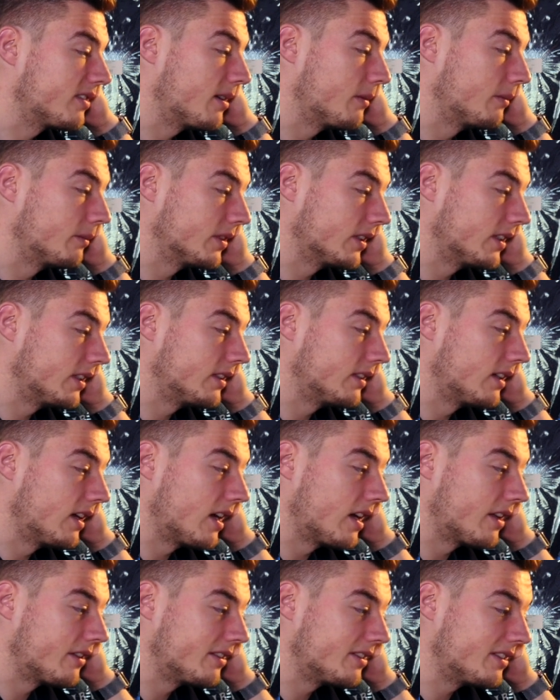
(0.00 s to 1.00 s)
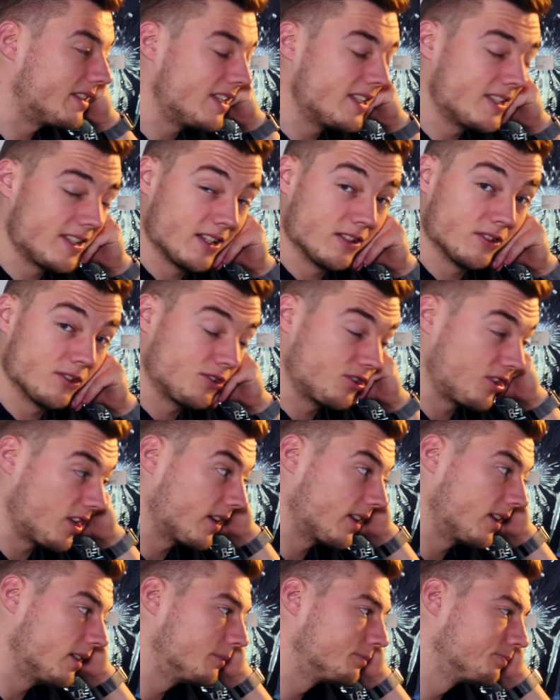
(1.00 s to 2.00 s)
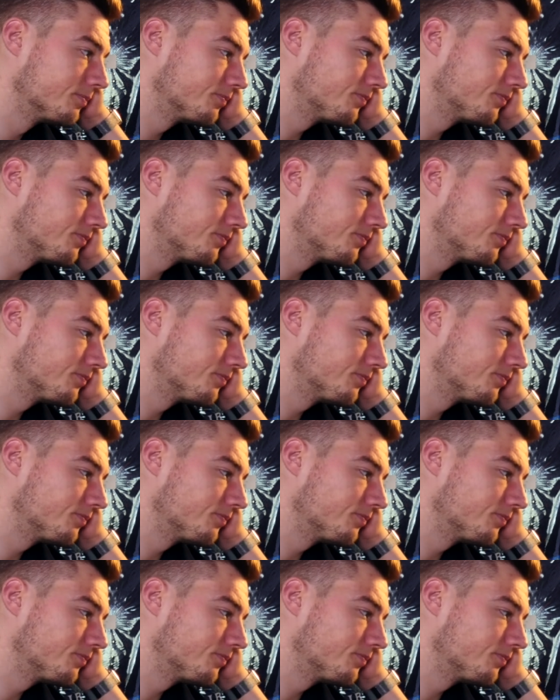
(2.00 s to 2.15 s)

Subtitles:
template, the details check-in.